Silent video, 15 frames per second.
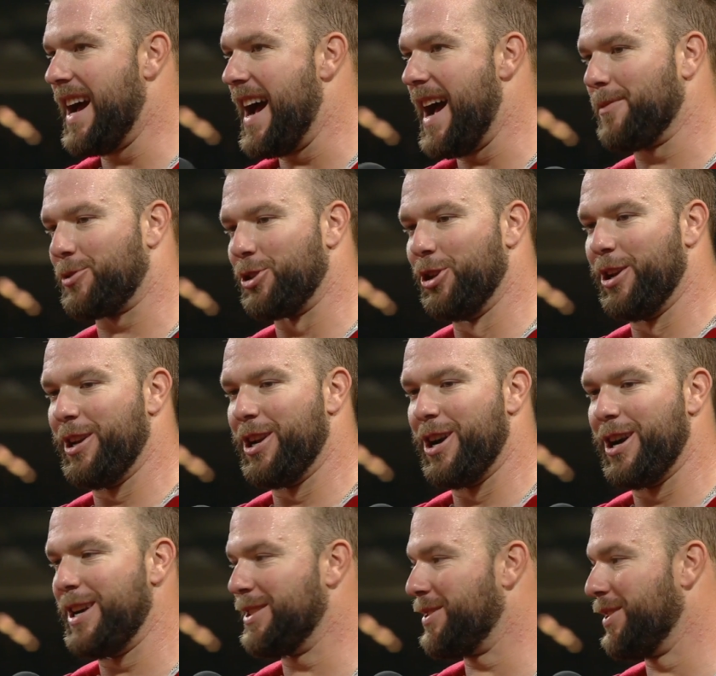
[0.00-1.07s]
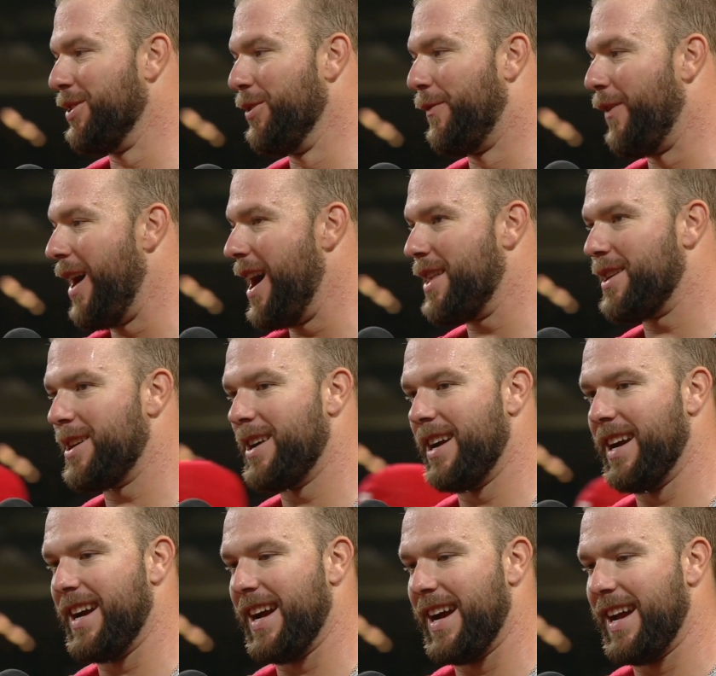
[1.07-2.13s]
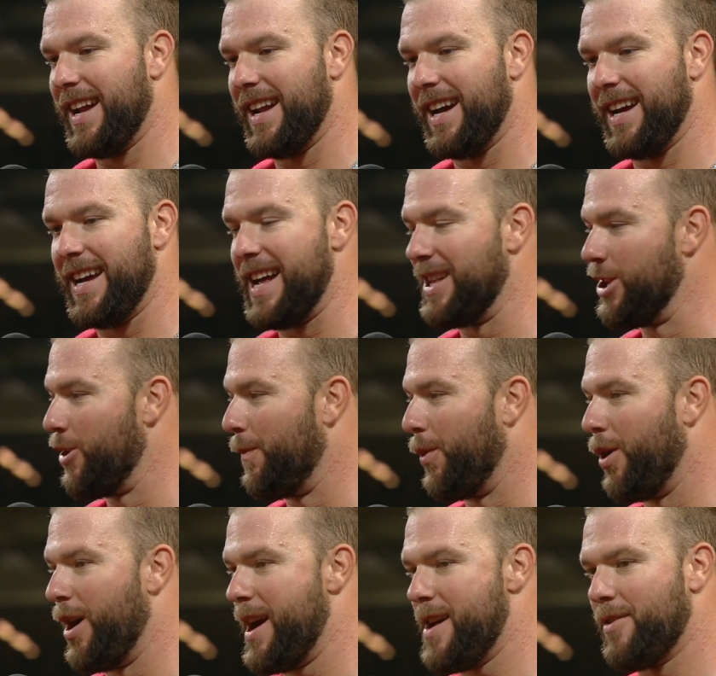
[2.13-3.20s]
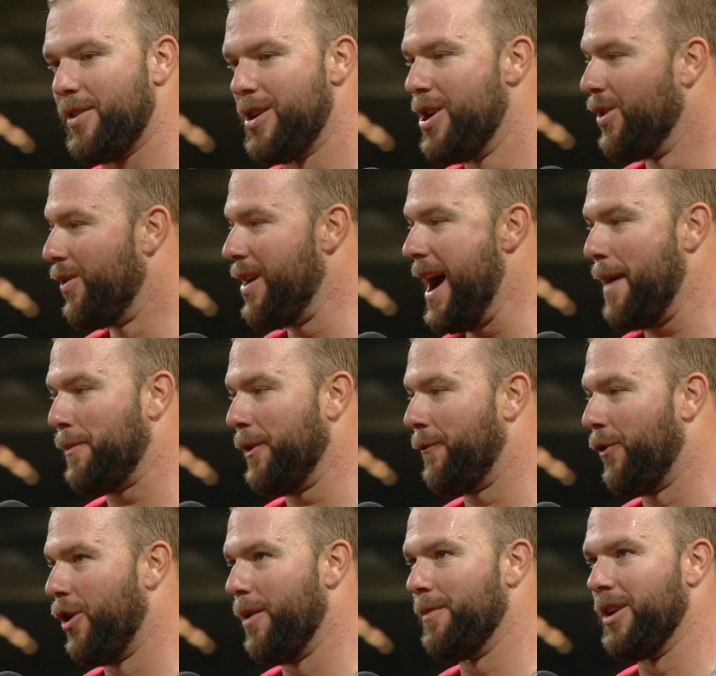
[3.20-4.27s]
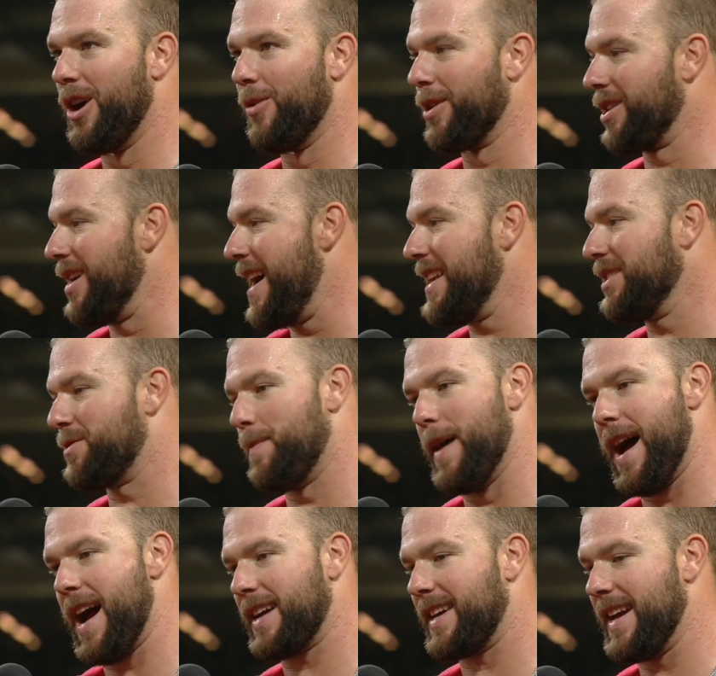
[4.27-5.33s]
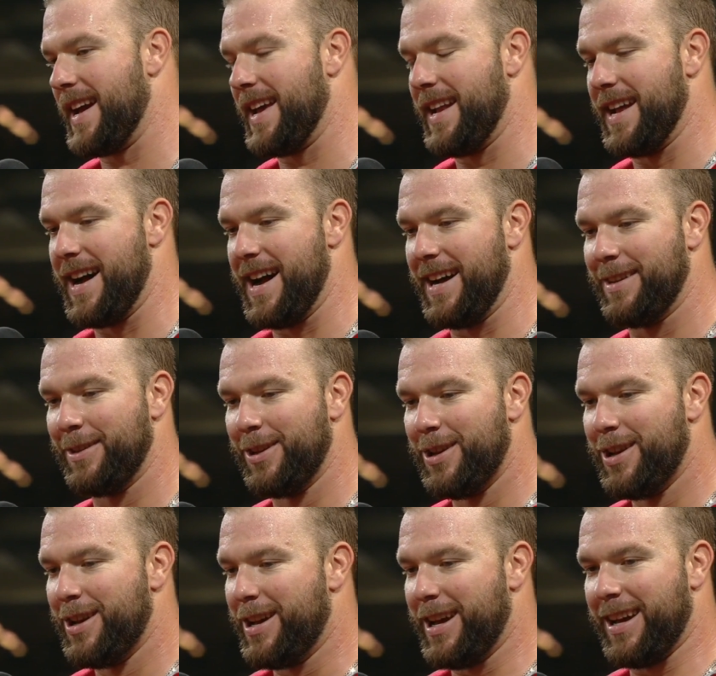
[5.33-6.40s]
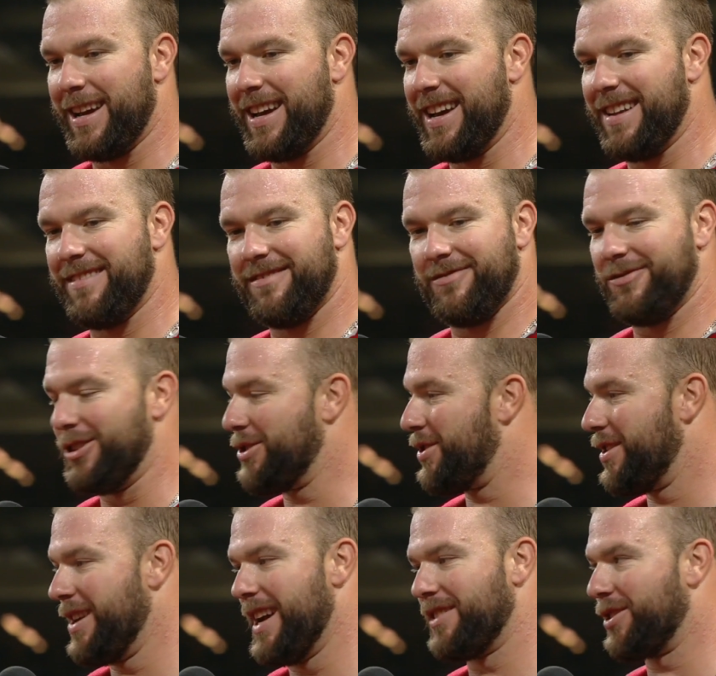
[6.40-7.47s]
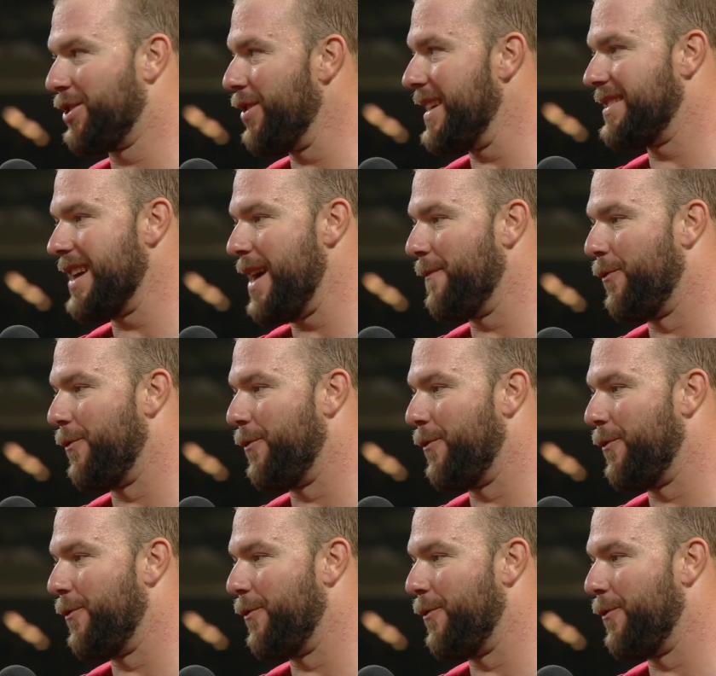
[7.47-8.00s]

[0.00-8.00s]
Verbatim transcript: absolutely. You know, he's a new father, and, uh, yeah, little boy, we're happy for him. You know, we're glad he's back, and, uh, and just that's a great time